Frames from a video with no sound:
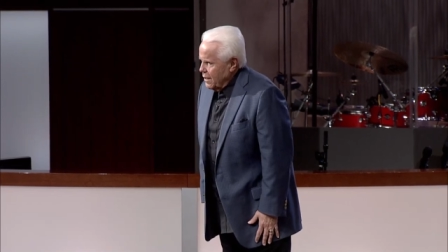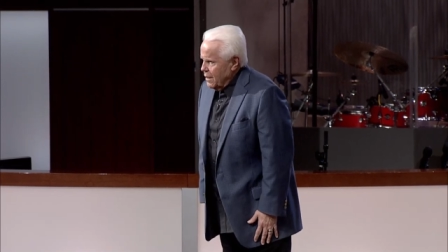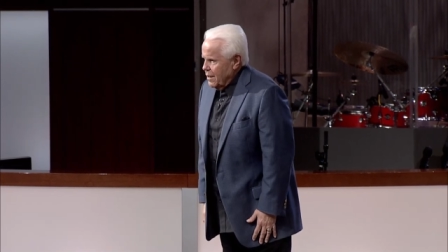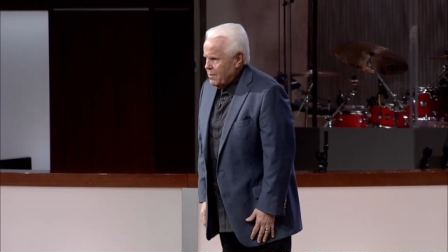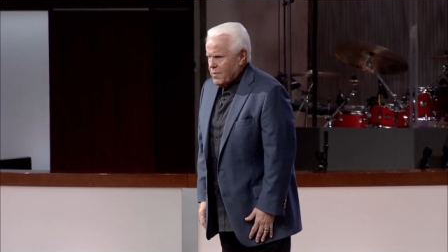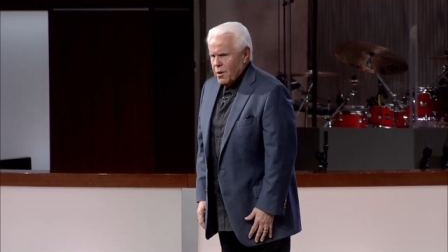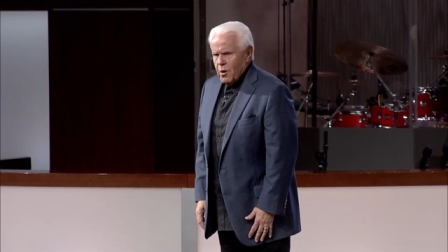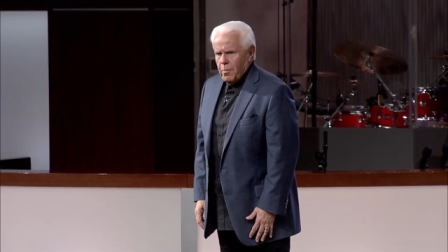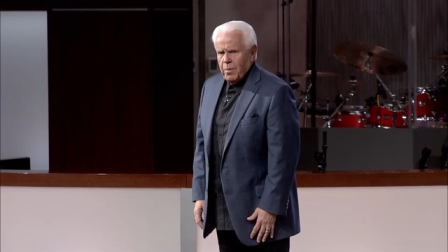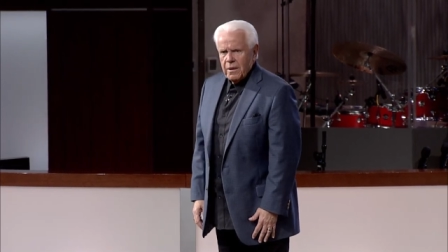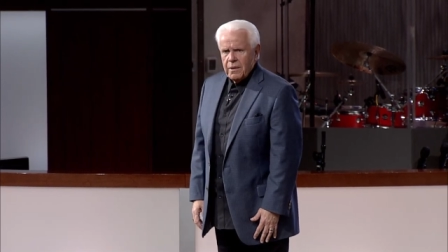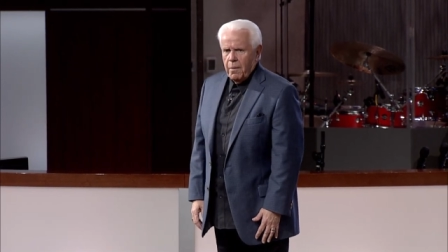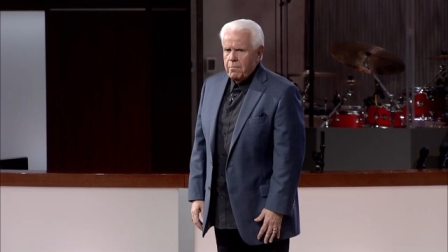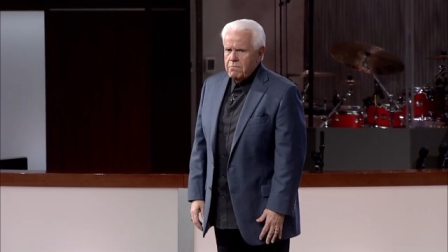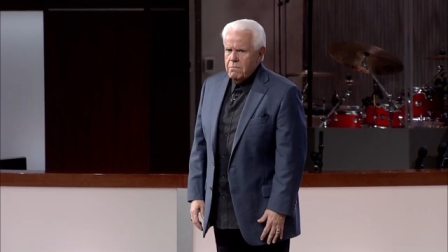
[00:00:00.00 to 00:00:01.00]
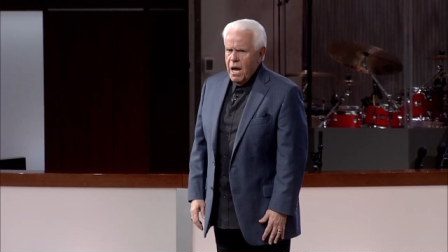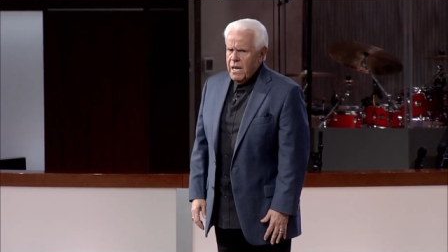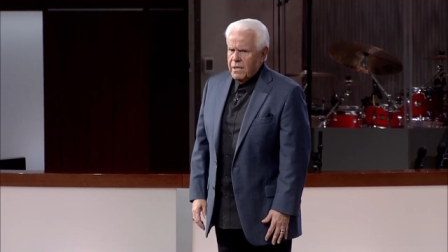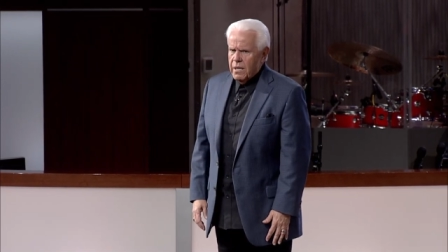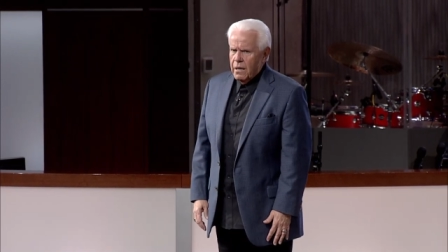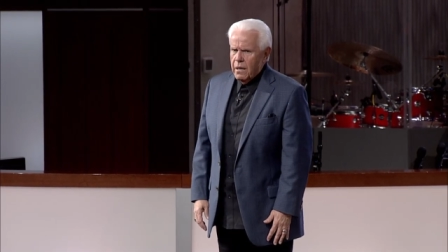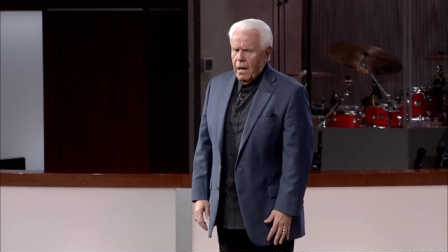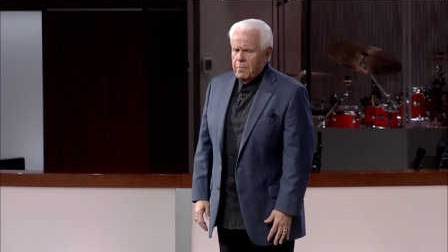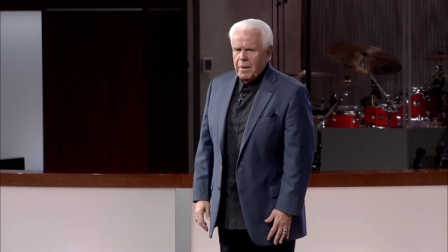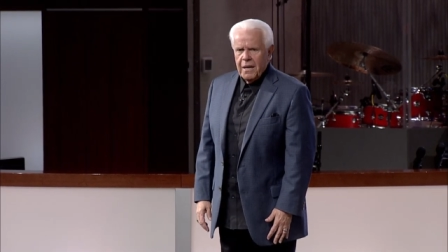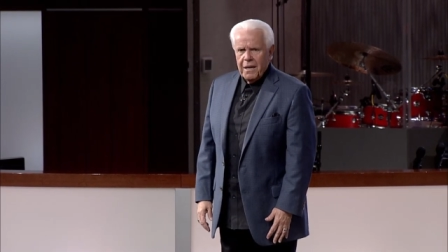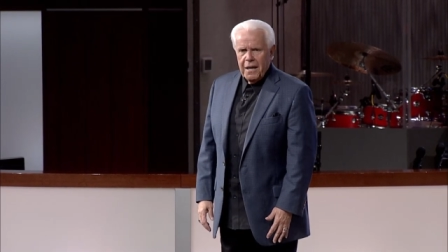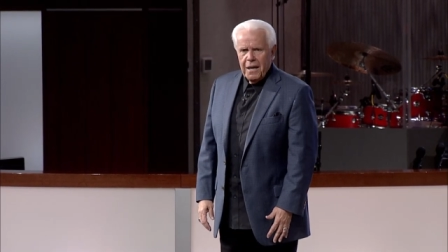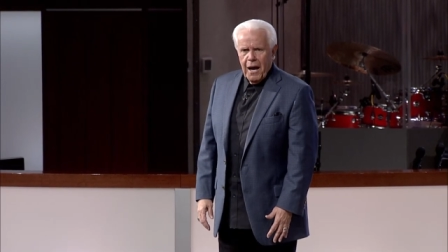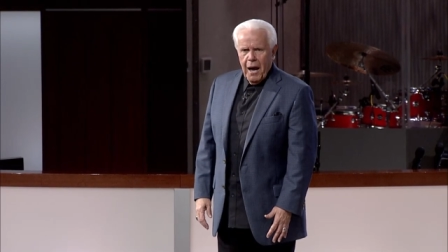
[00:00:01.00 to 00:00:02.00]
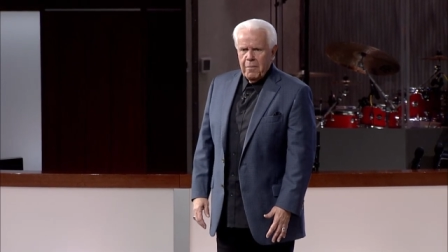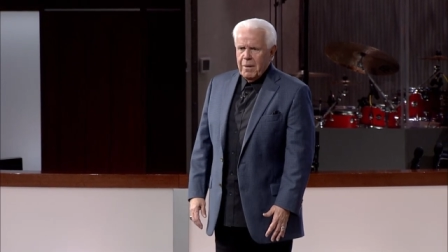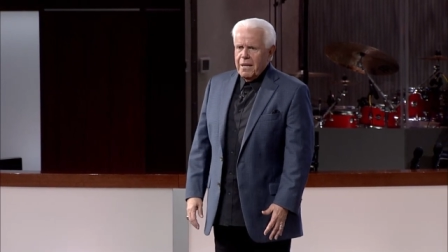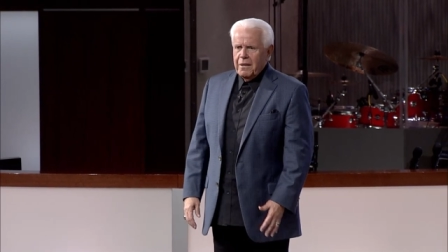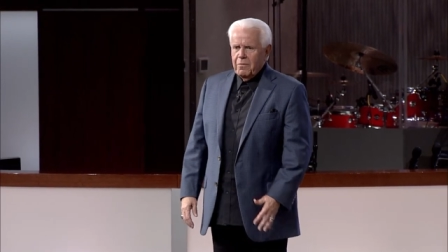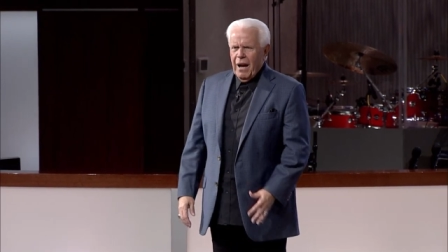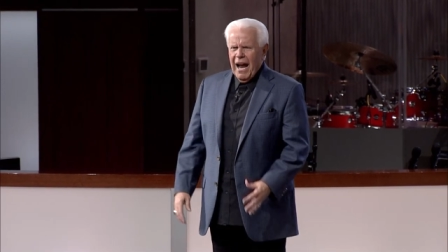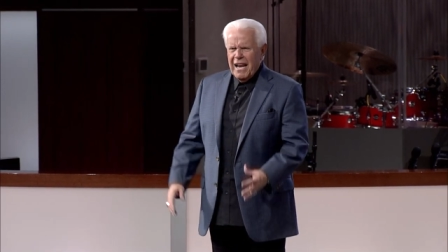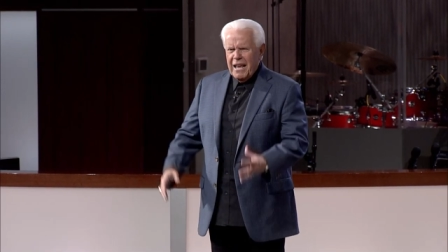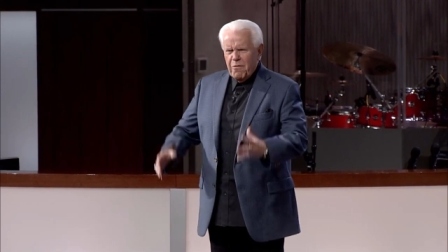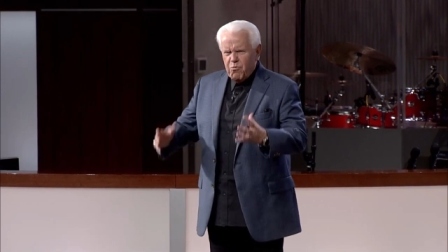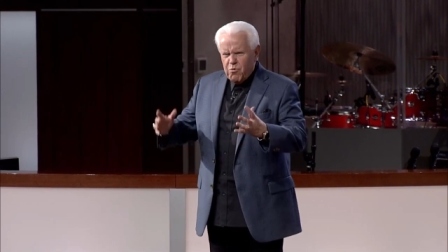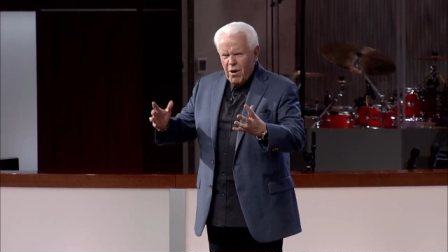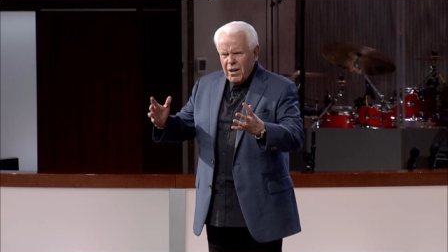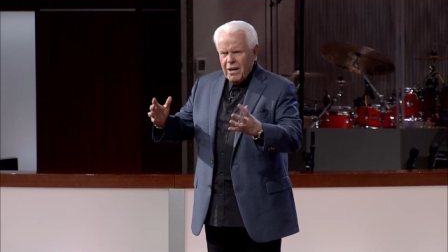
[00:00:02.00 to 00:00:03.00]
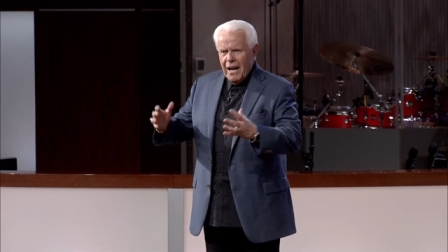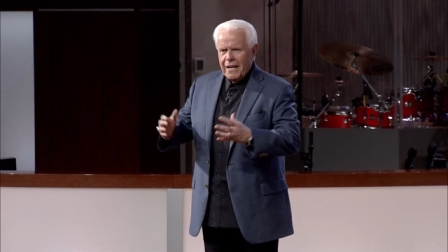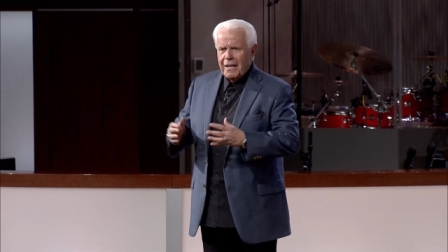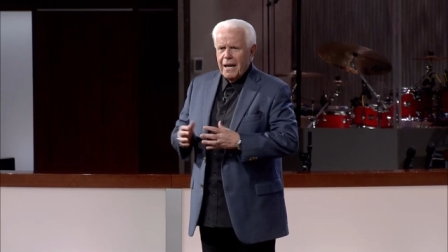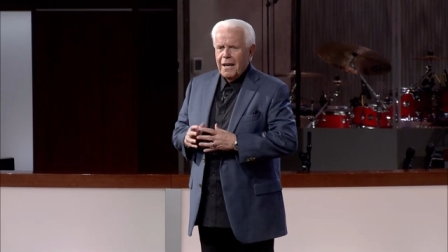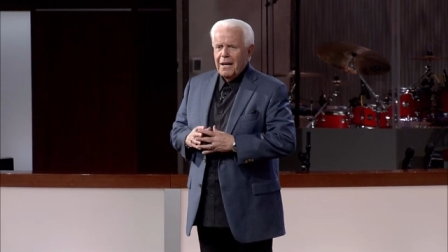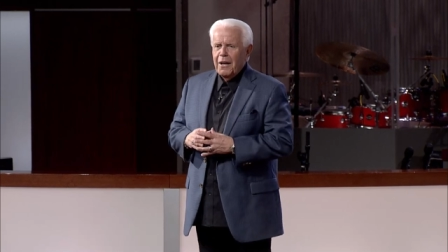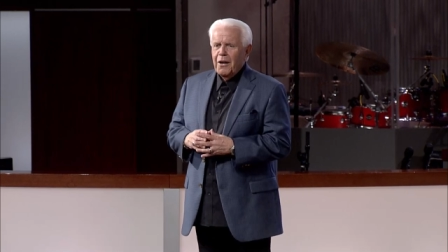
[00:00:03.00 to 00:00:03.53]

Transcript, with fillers: Them thoroughbreds are amazing. I mean, I mean, how they run like that.